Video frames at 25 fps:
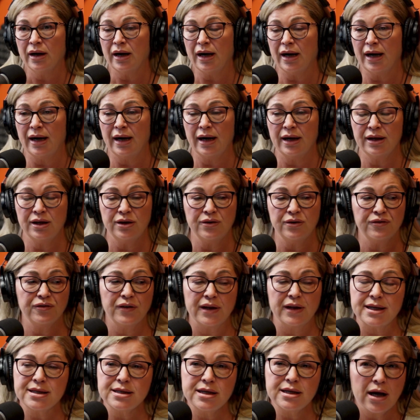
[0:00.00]
your
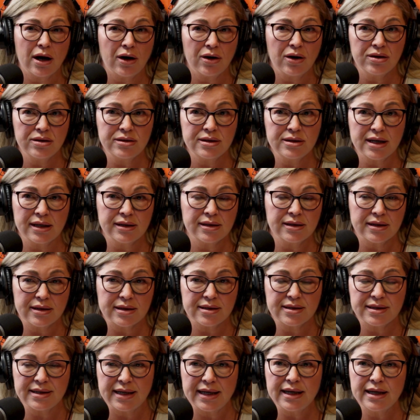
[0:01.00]
flexi hose under the
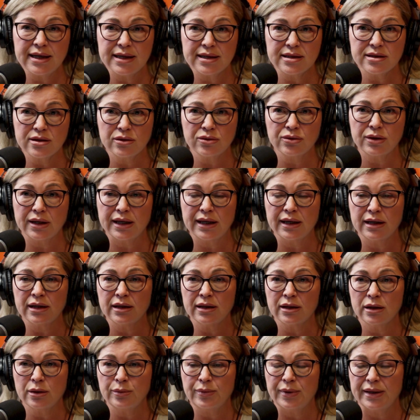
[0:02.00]
sink is looking a
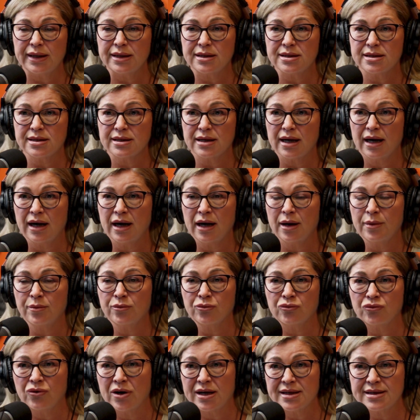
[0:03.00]
little bit
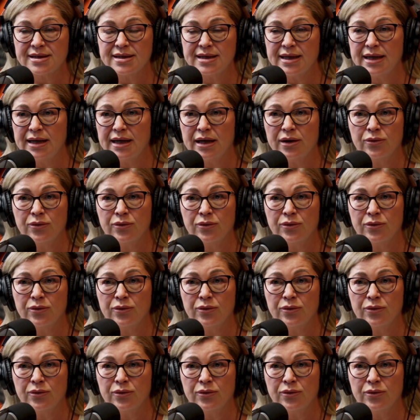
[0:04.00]
rusty,